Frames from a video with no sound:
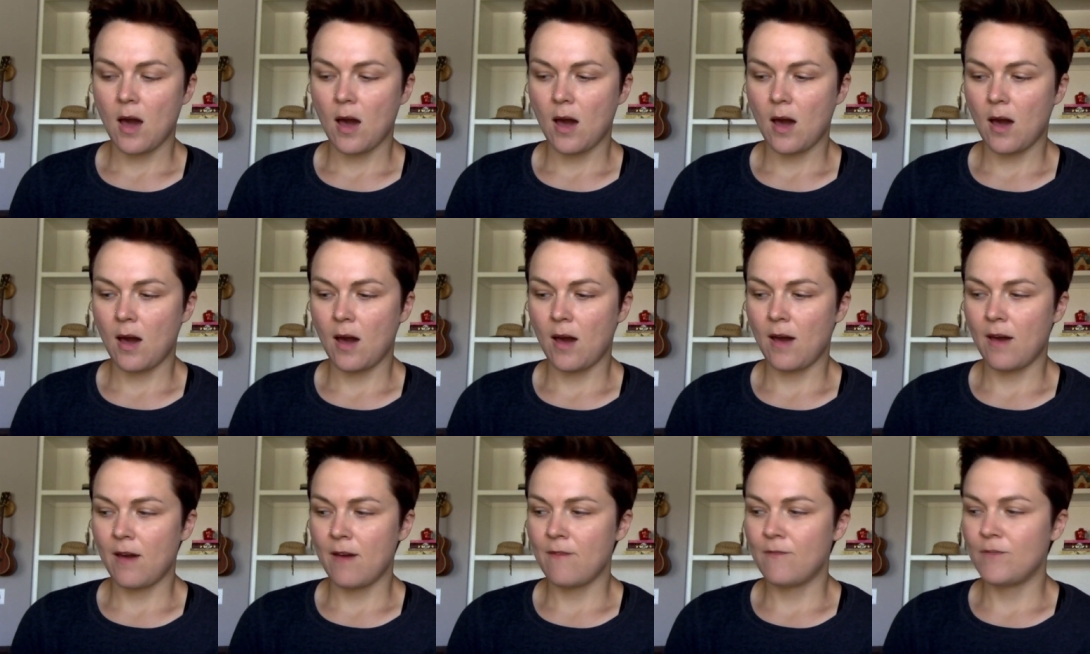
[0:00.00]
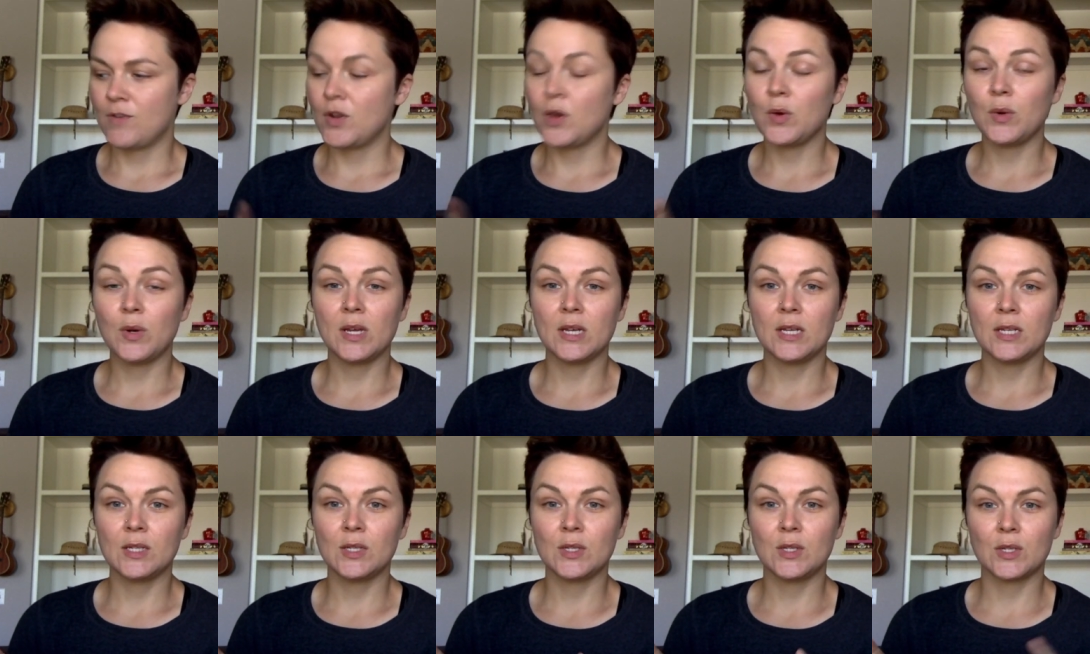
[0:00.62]
I've
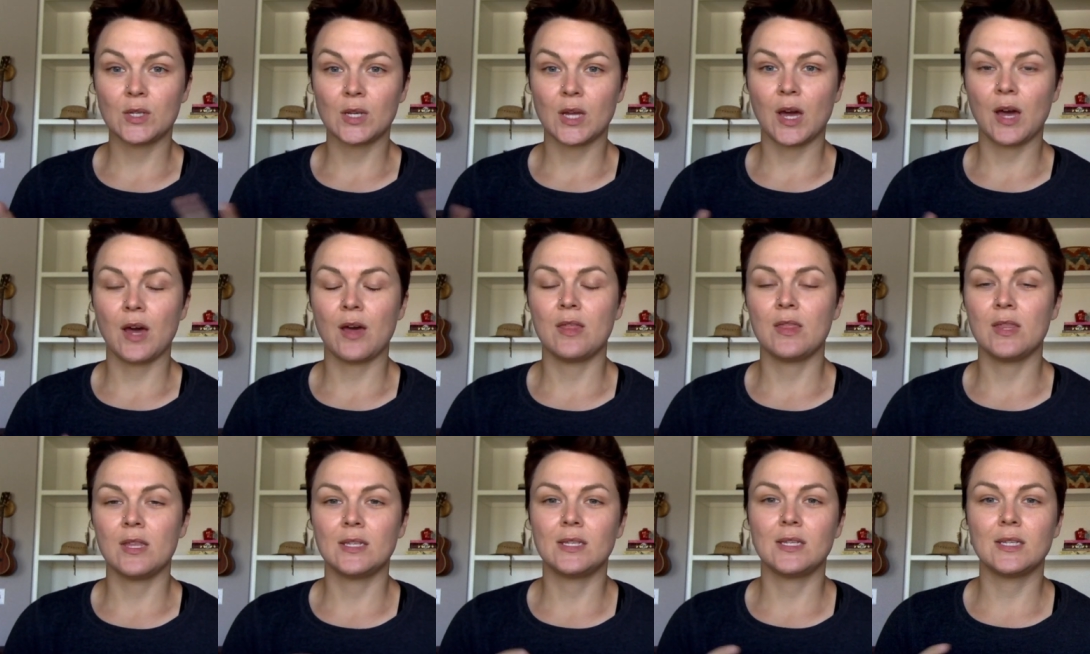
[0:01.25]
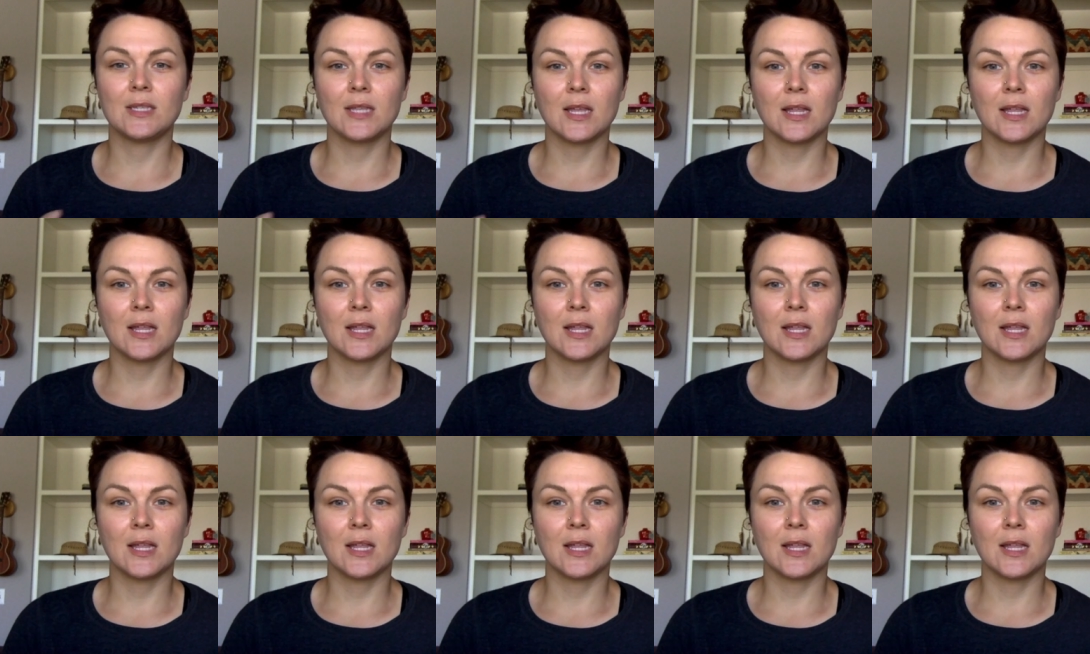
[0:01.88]
noticed this is